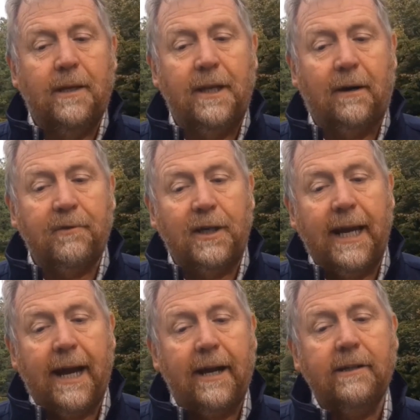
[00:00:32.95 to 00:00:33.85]
The
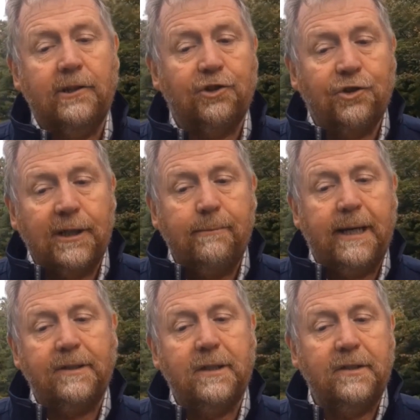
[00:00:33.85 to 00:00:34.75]
aftercare and tree
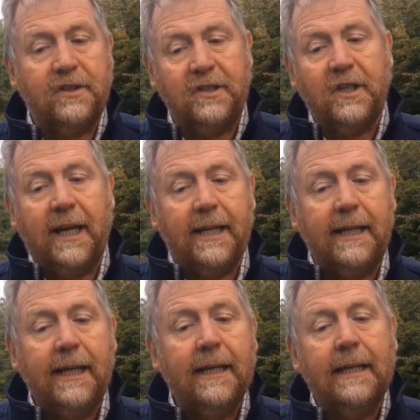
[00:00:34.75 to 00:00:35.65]
maintenance is key